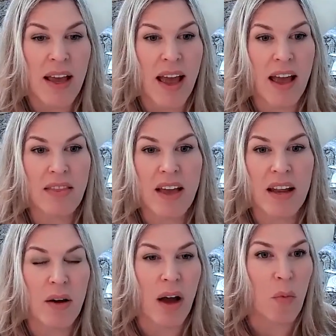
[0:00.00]
and
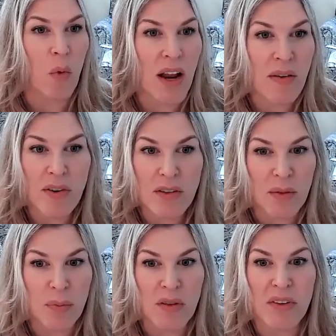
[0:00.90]
that whenever there's
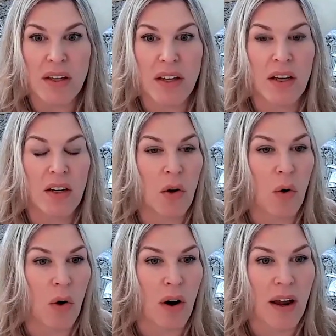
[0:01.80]
a pavilion
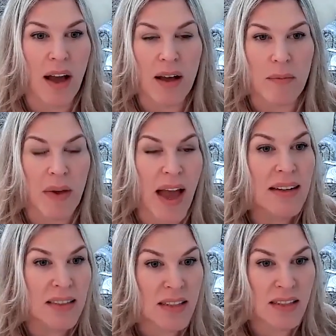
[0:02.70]
or
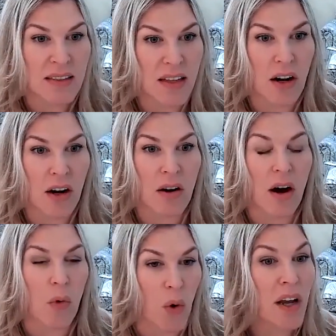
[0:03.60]
entities that
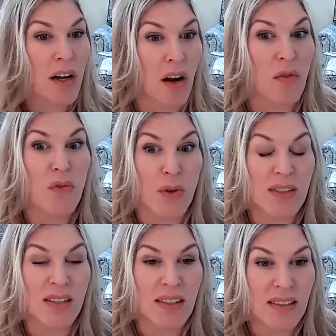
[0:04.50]
are working on food
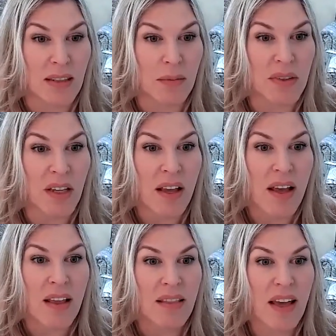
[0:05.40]
systems,
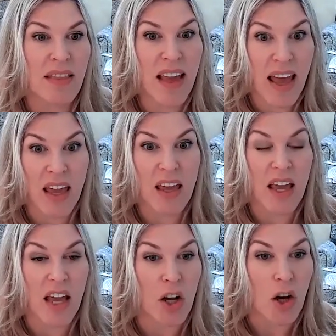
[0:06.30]
that they
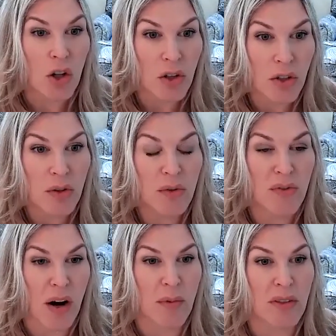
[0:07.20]
include
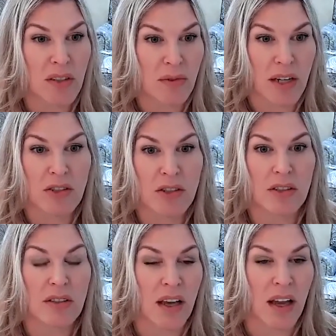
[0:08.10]
farmers and
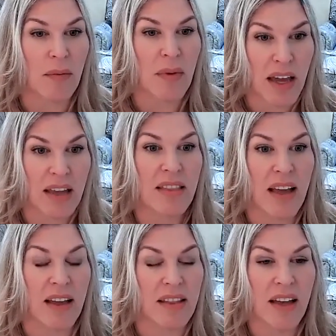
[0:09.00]
ranchers in
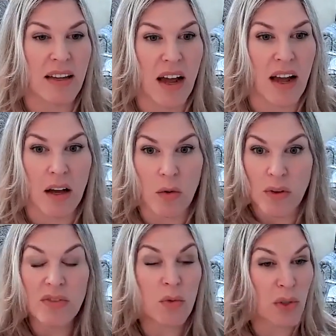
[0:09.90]
that dialogue. We
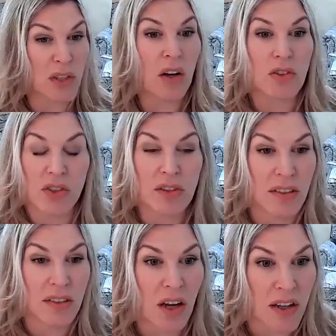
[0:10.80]

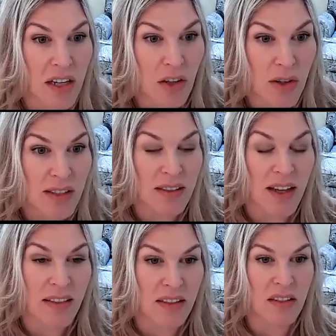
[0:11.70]
certainly saw an increase in
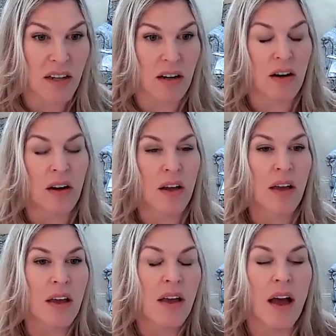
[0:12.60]
that this year,
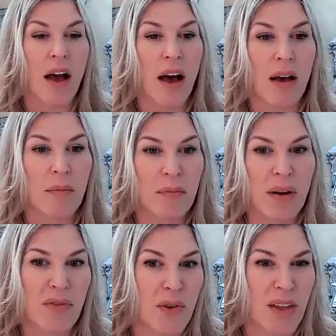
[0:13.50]

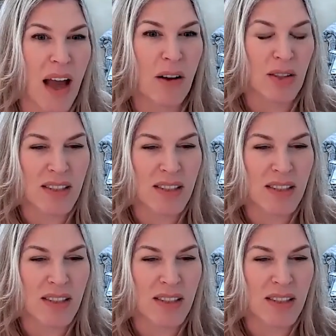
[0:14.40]
but for how